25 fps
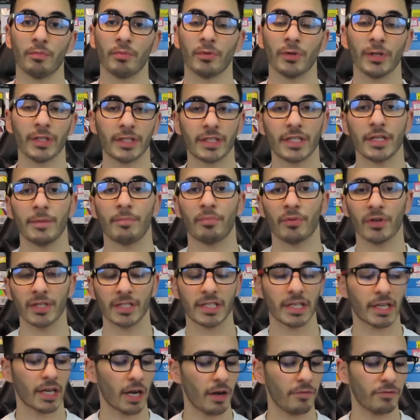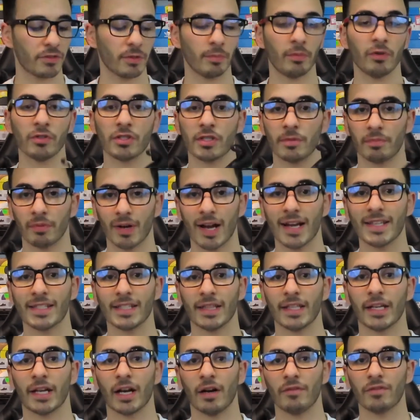pretty comfortable,
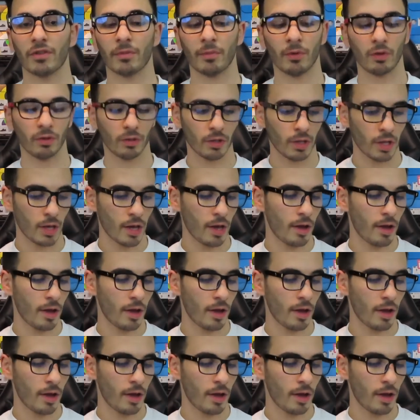surprisingly comfortable.